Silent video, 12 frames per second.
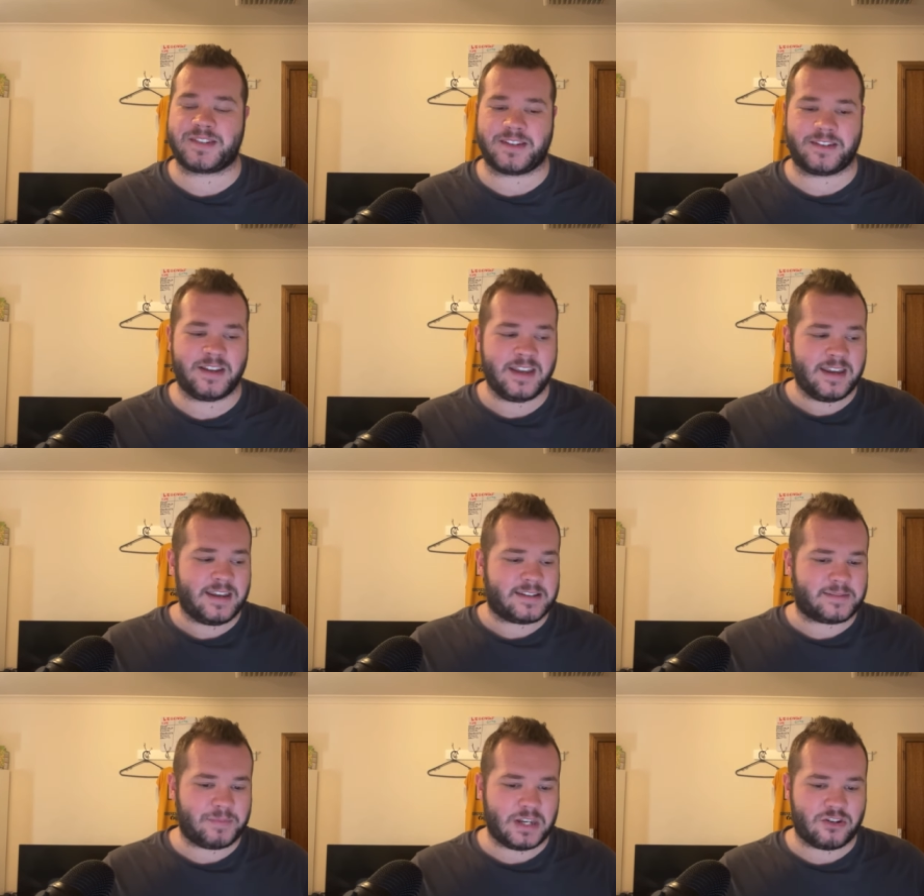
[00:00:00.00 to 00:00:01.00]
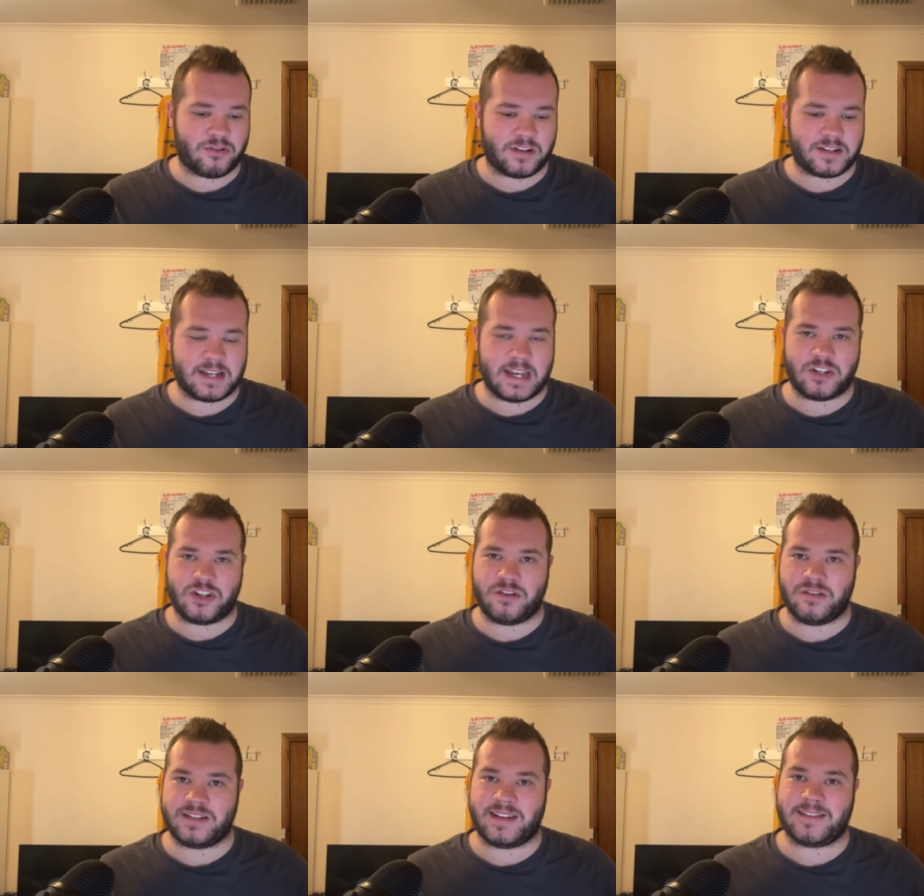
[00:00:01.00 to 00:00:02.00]
So be sure to stay
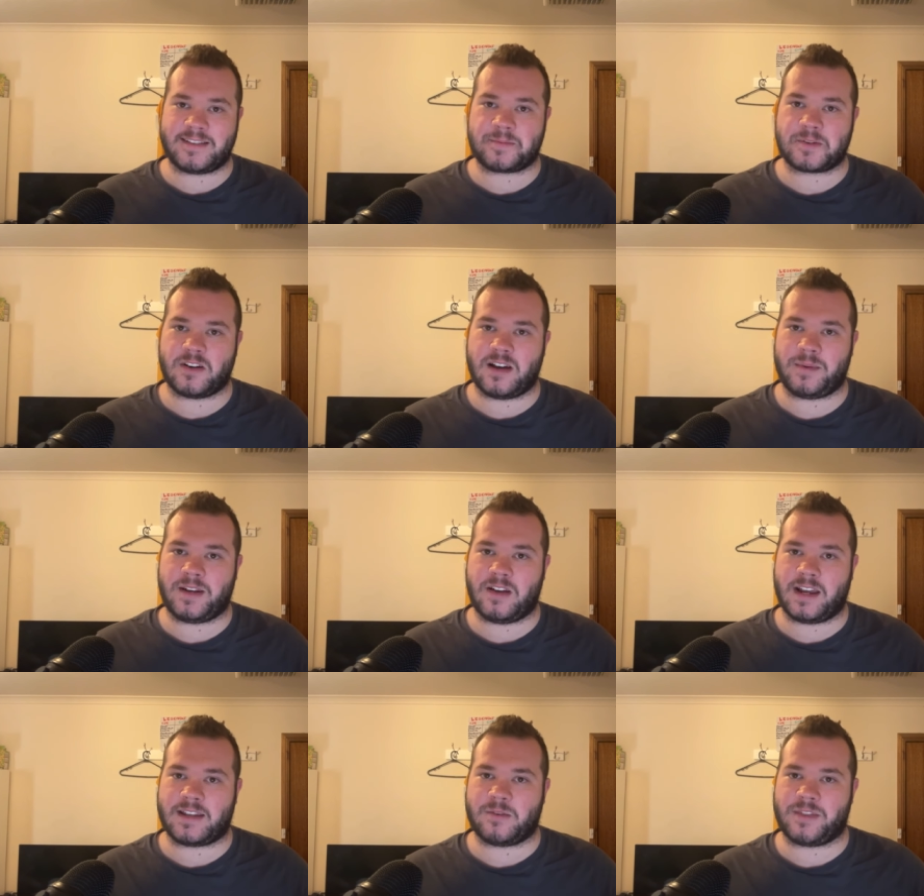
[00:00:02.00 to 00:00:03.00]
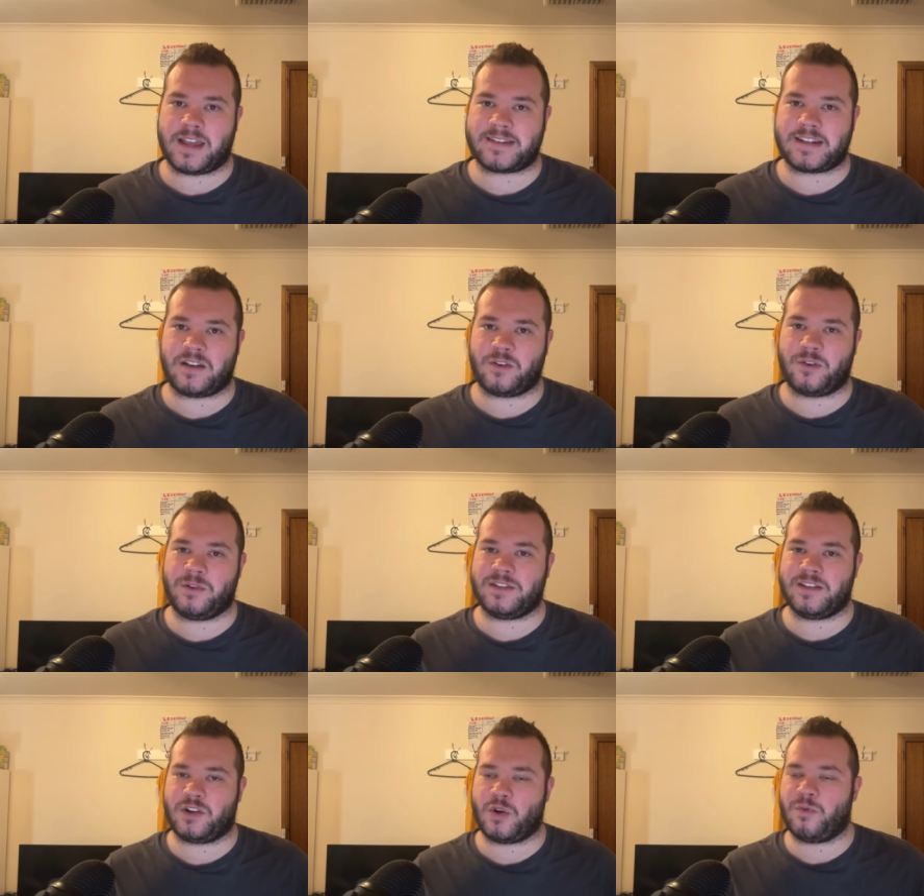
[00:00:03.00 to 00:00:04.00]
tuned and subscribe and like and all that stuff,
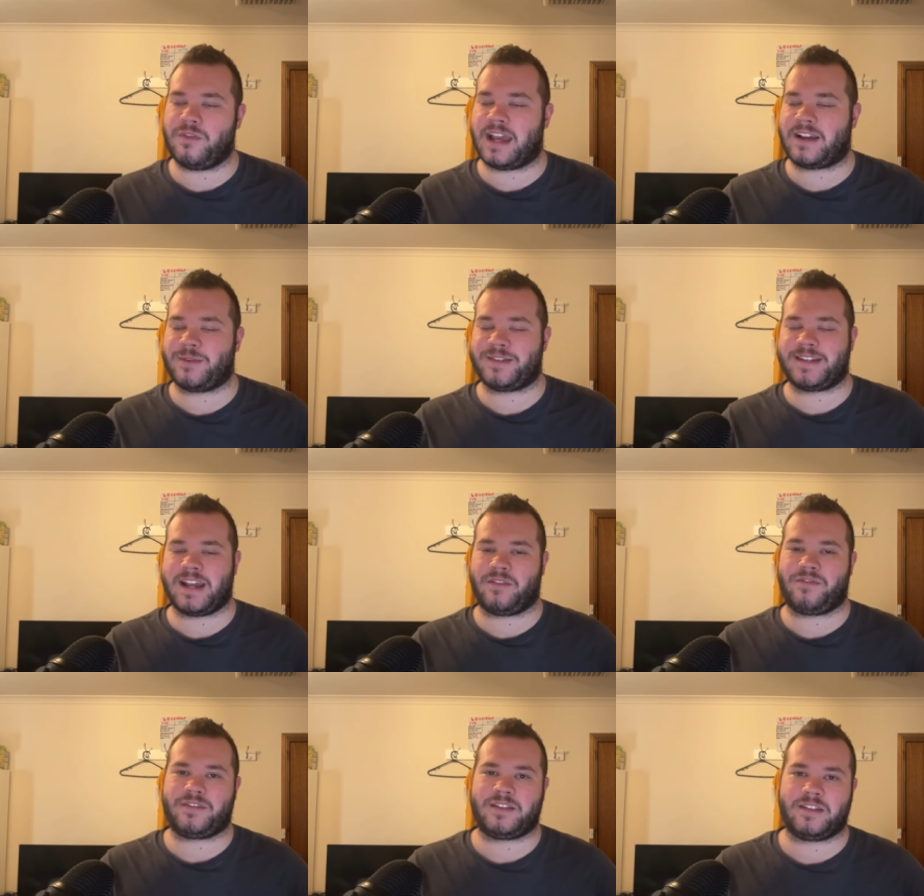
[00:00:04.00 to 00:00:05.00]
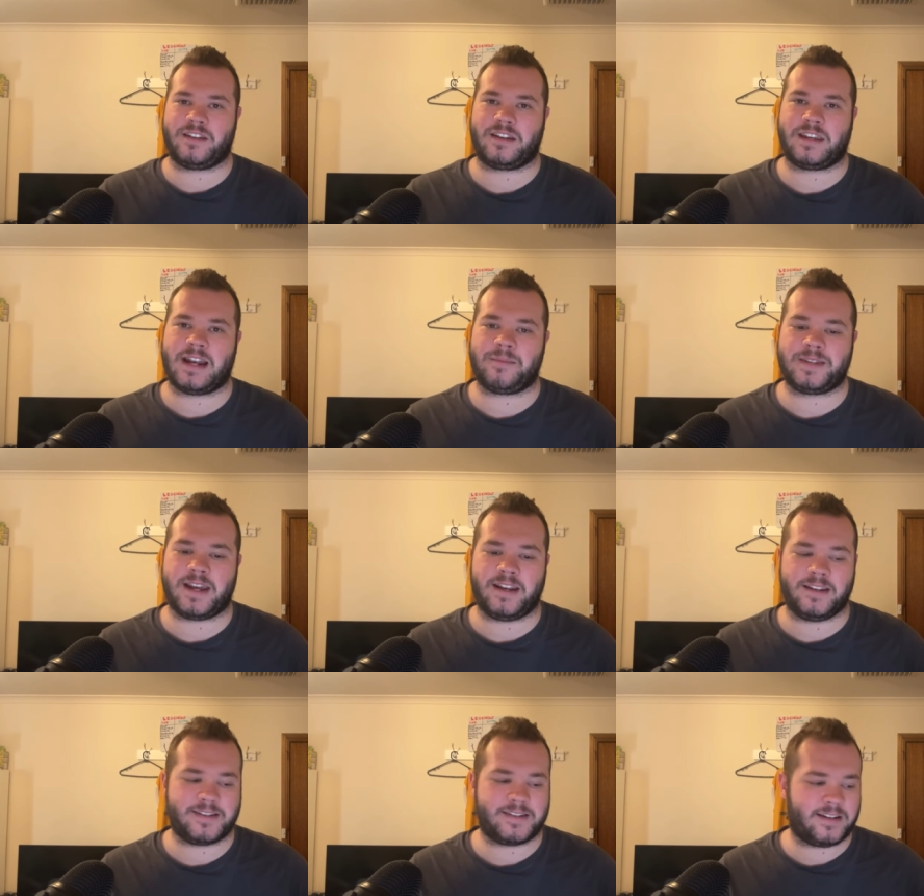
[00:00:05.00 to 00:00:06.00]
all that good stuff to get
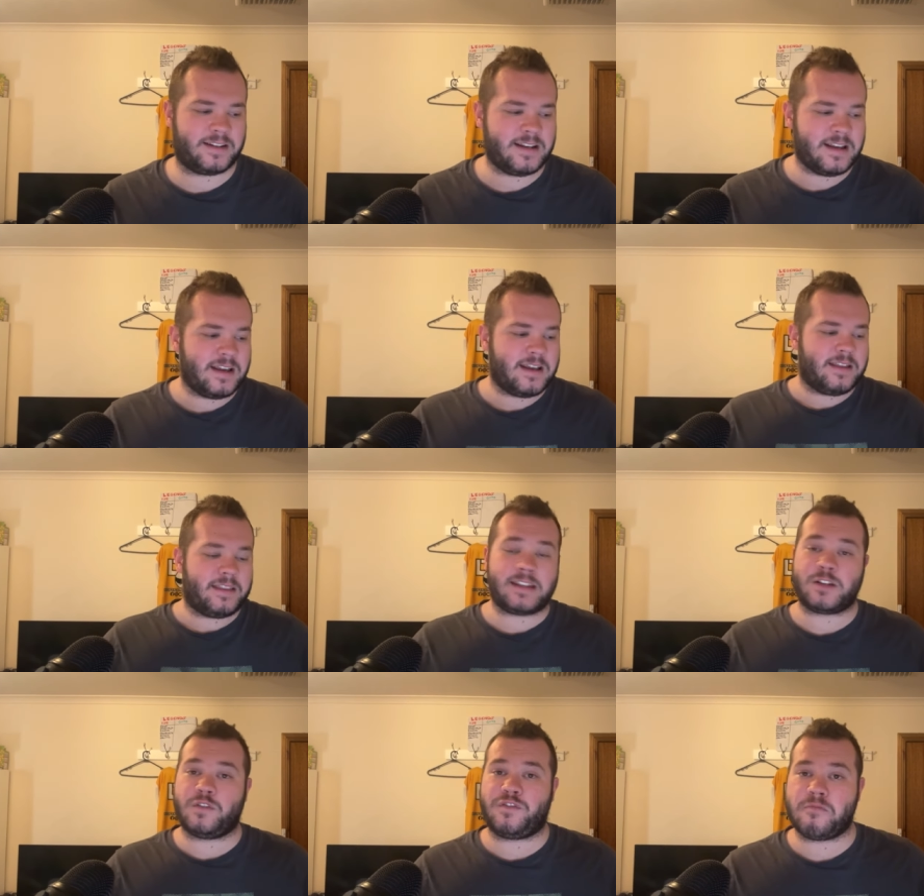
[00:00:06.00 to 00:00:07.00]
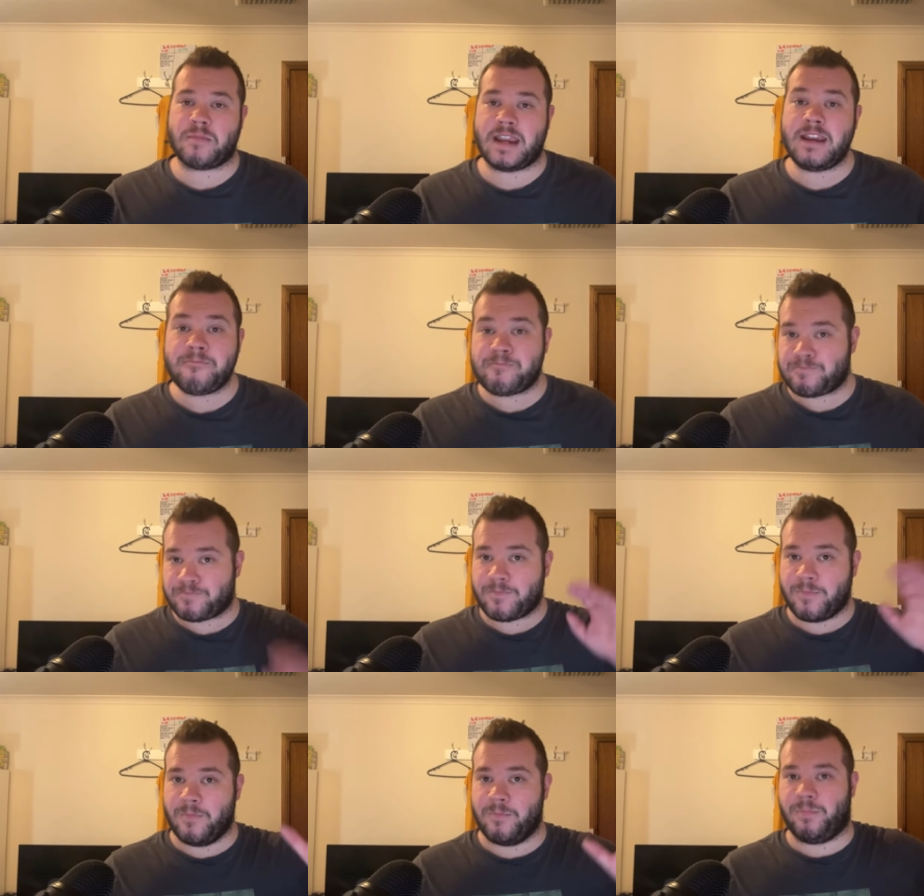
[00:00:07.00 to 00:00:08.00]
updated. So that's all from me.
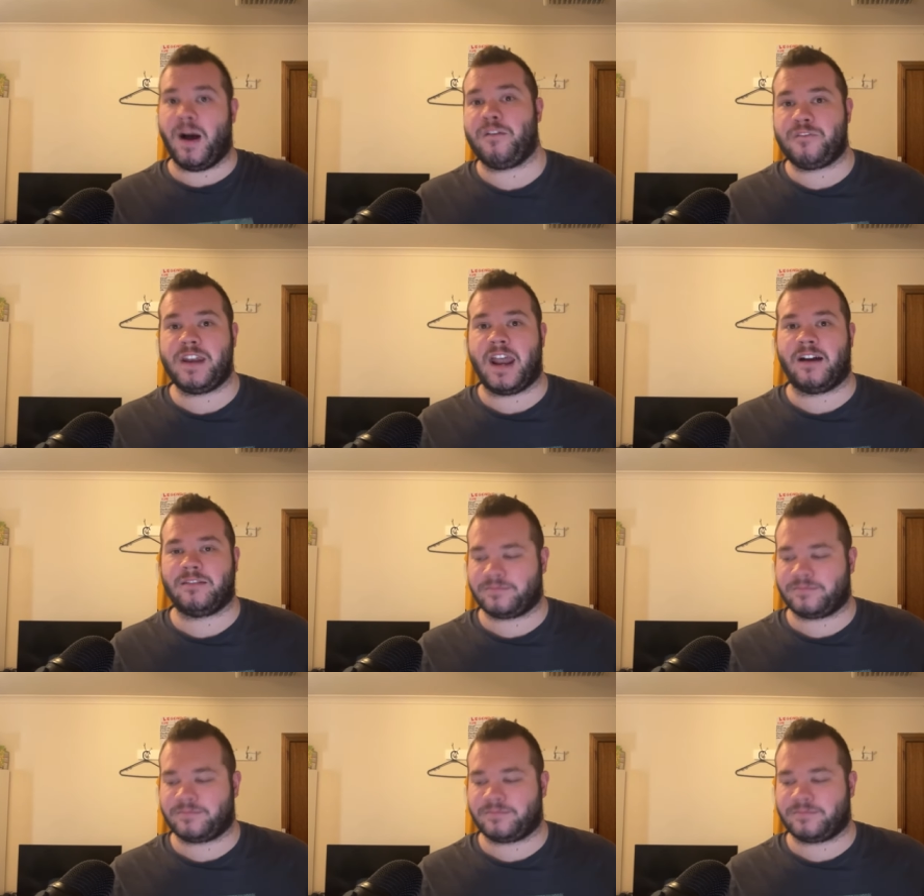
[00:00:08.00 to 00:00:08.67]
Bye for now.